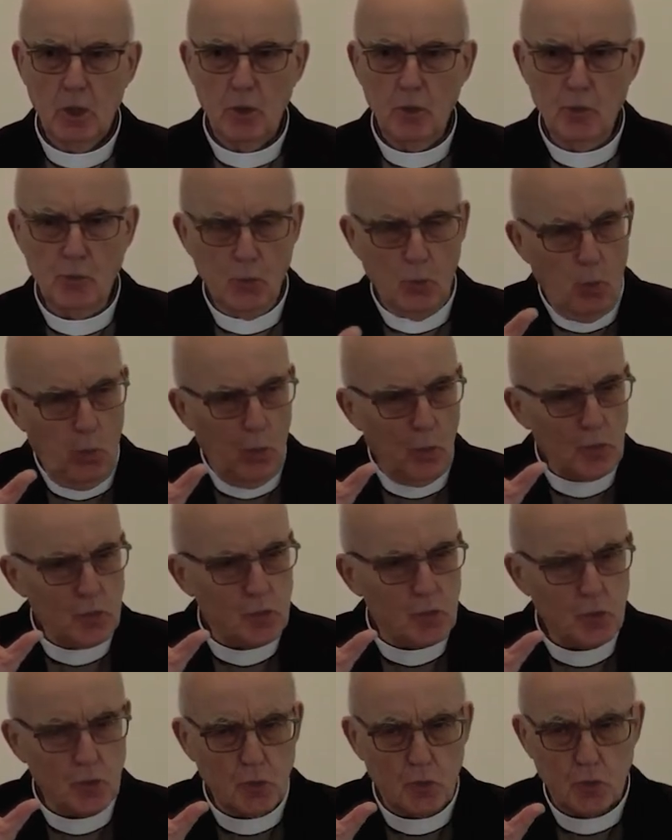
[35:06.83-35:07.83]
those
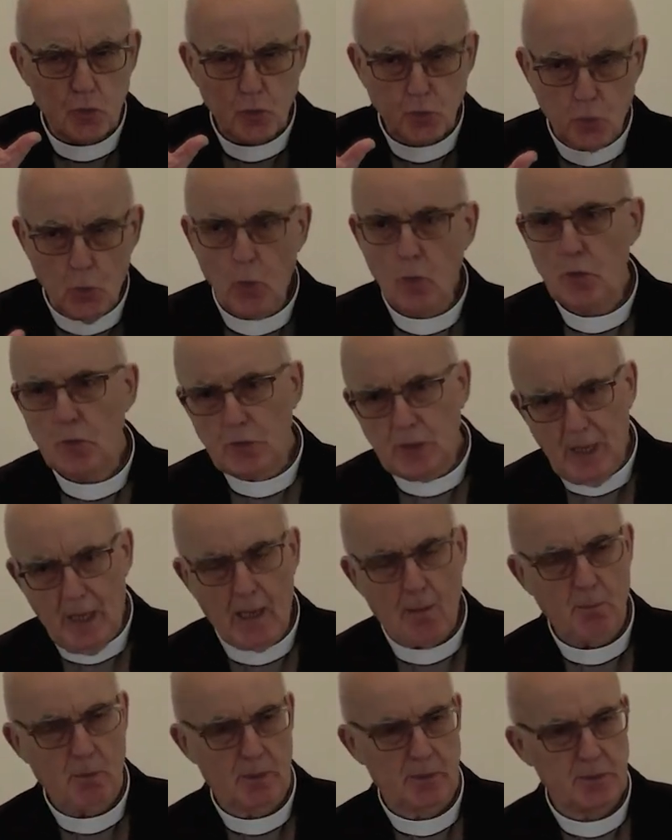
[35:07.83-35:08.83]
stone
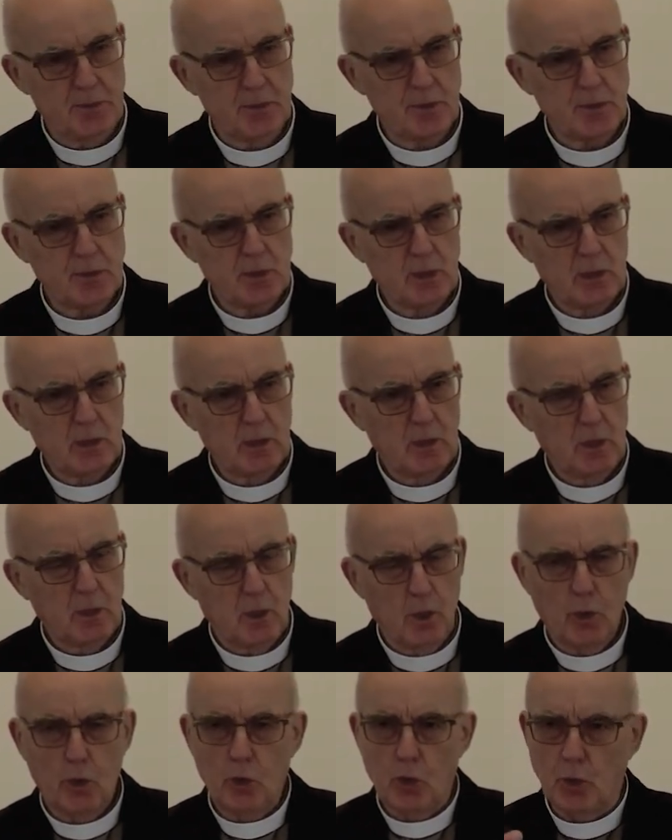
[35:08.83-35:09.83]
tablets
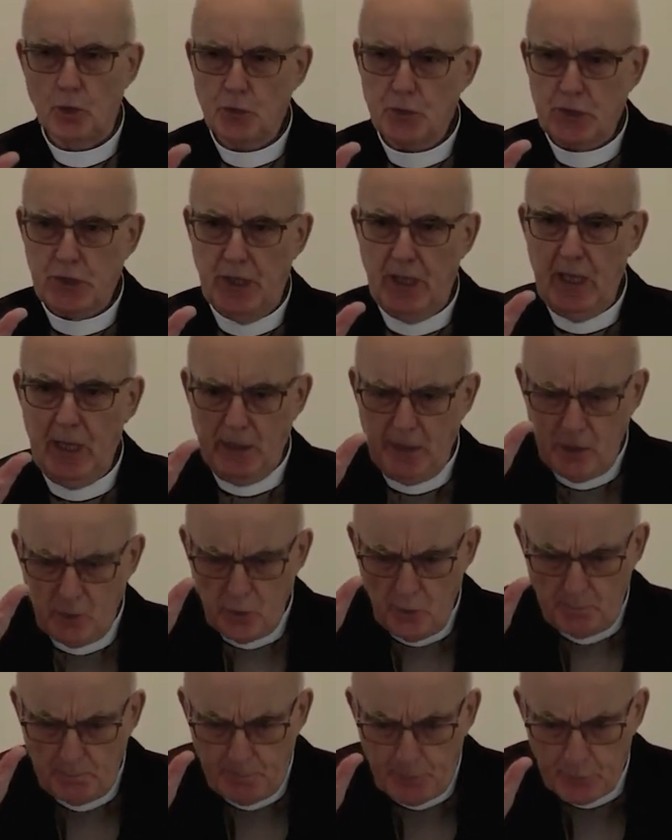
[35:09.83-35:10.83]
containing
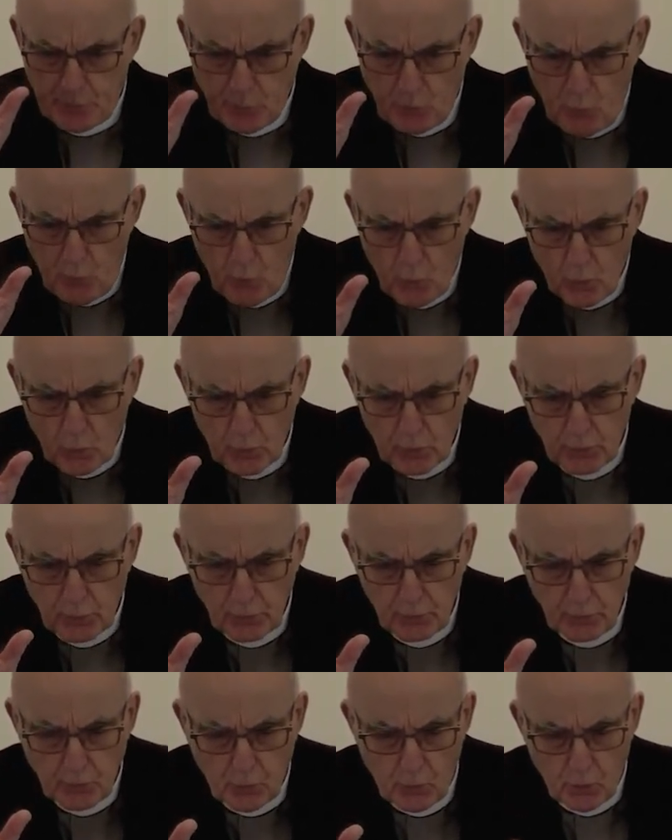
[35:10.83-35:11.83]
the
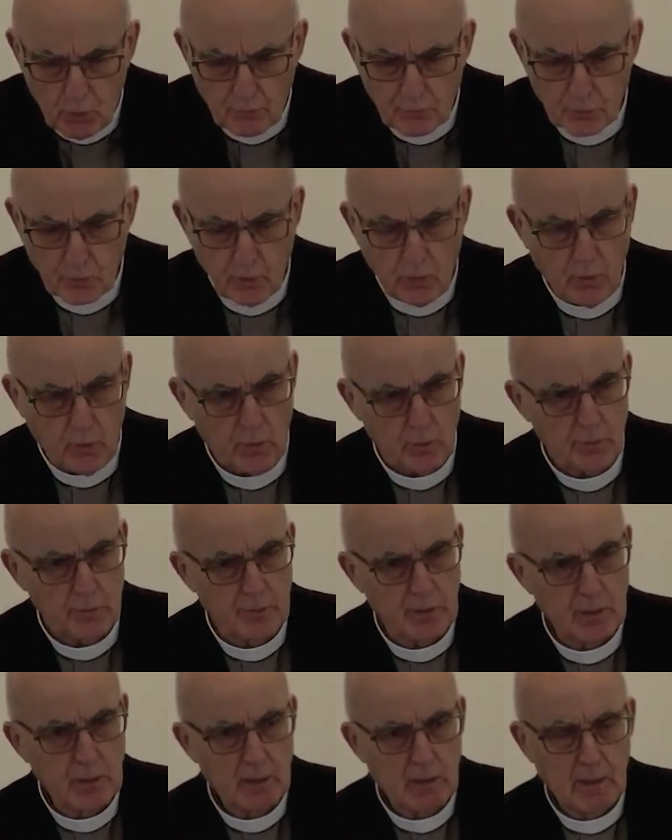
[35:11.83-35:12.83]
broken law of God
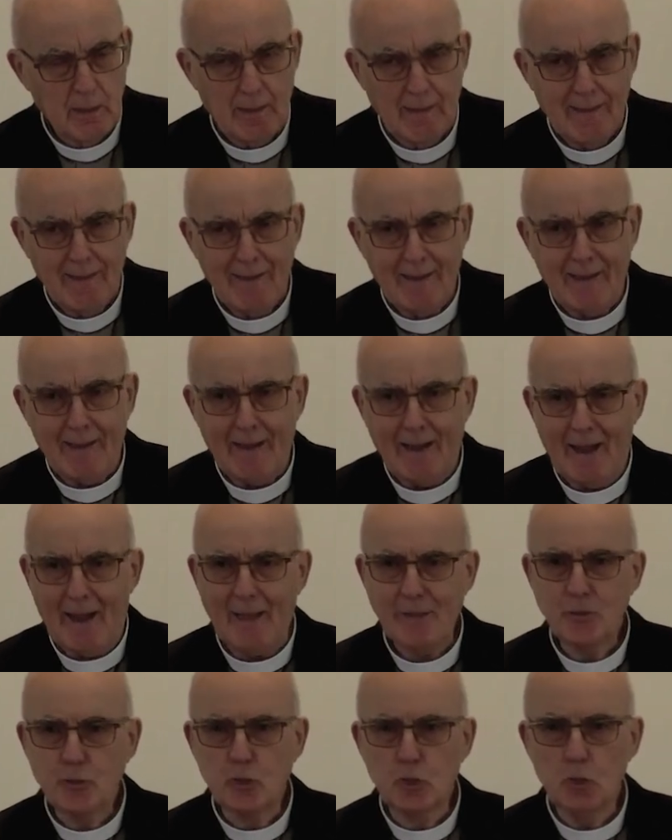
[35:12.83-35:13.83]

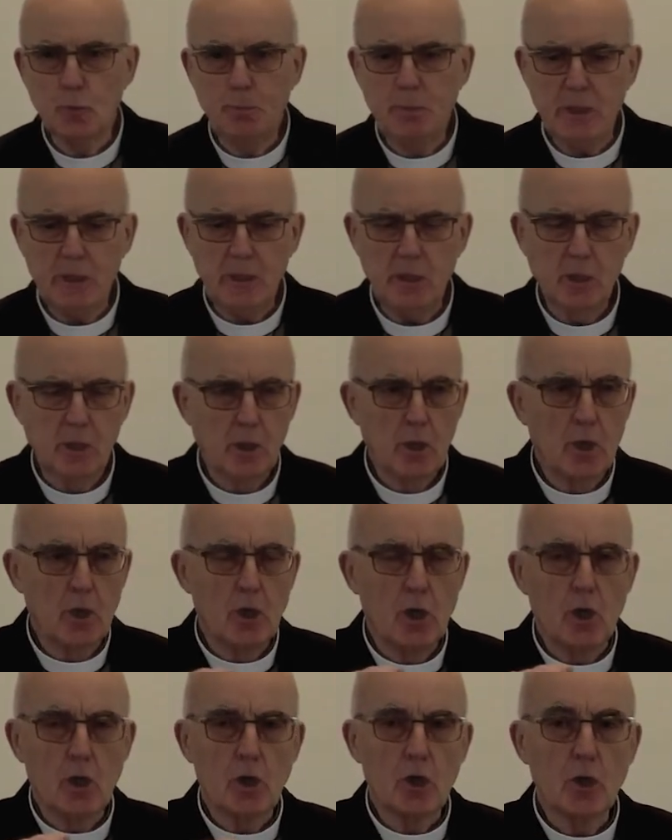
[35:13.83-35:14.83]
had to be
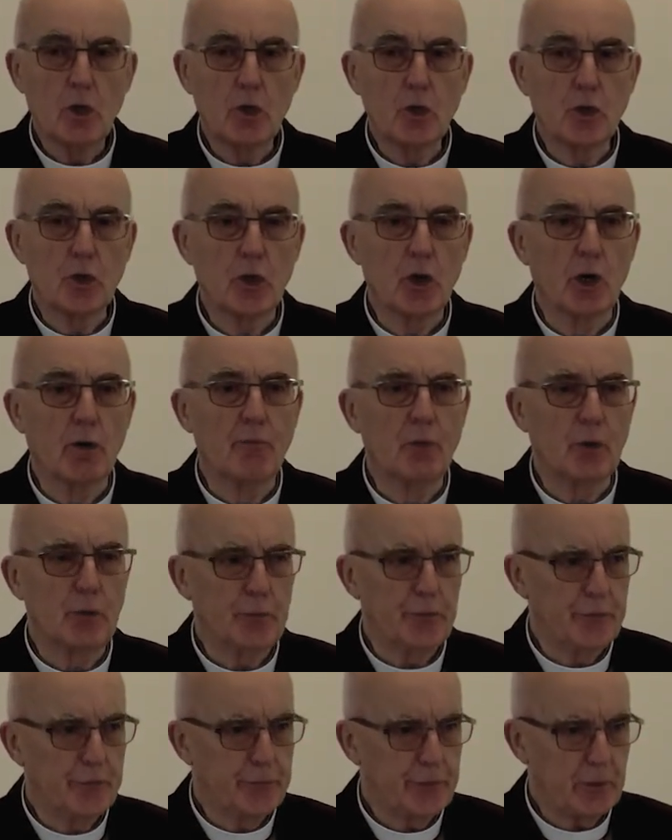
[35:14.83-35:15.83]

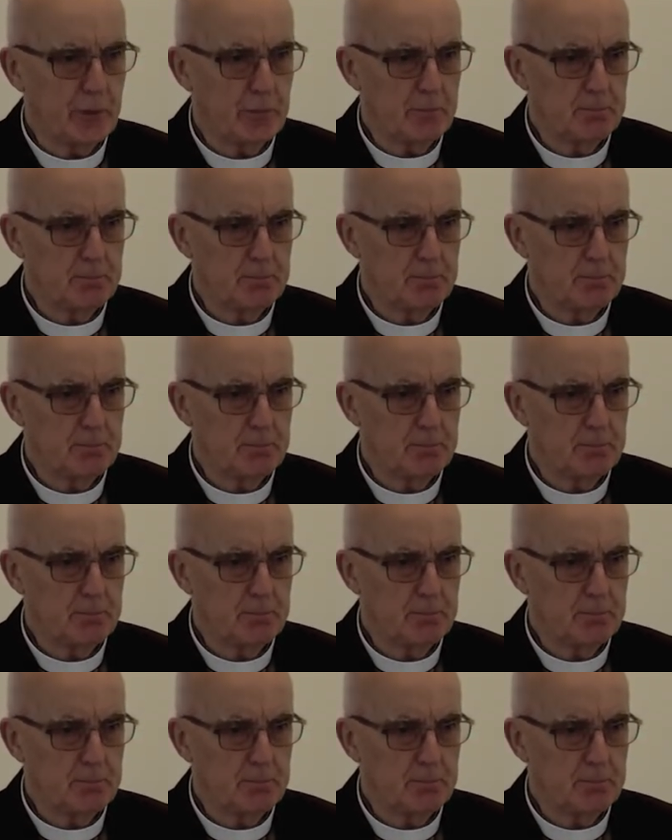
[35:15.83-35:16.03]
covered.